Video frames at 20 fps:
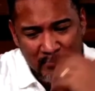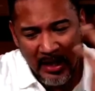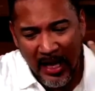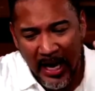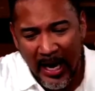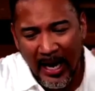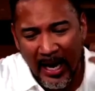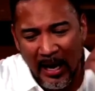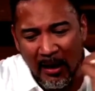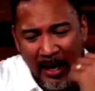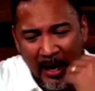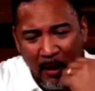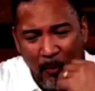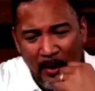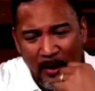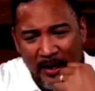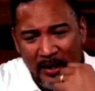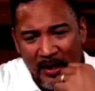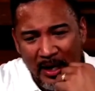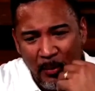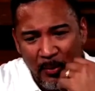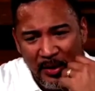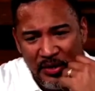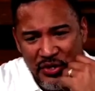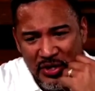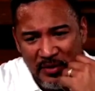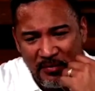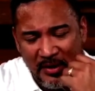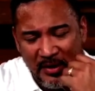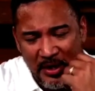I, I, I want to I want to
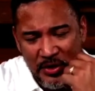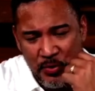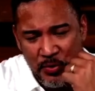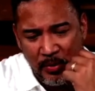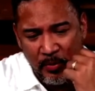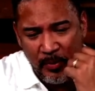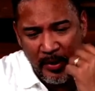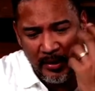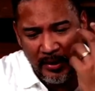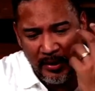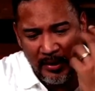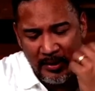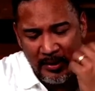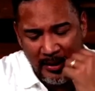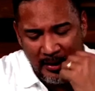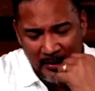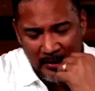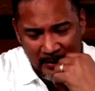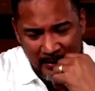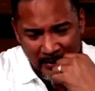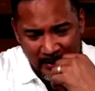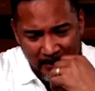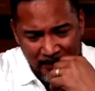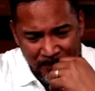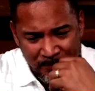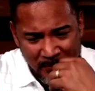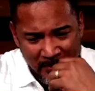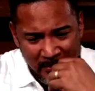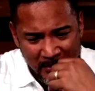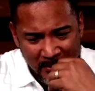shift gears real quick and and. Uh,
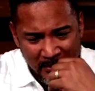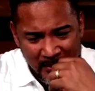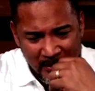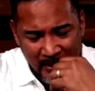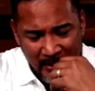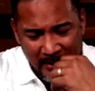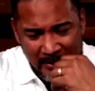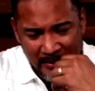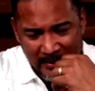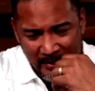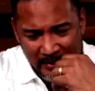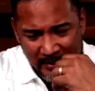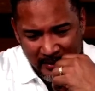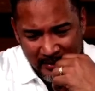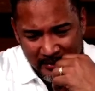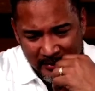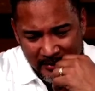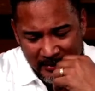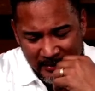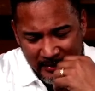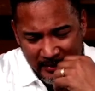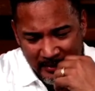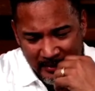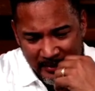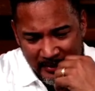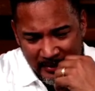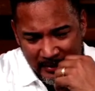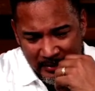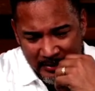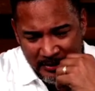and uh,
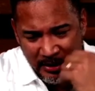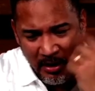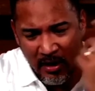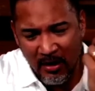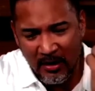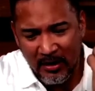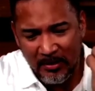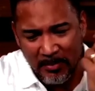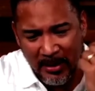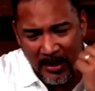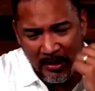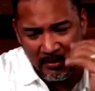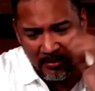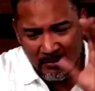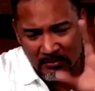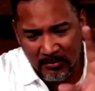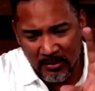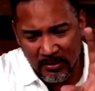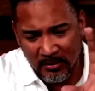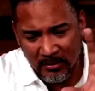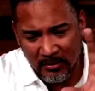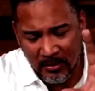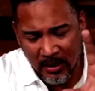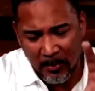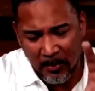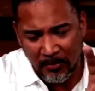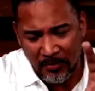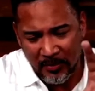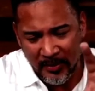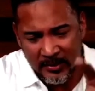uh, talk about a
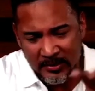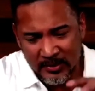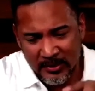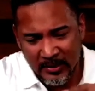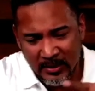couple things.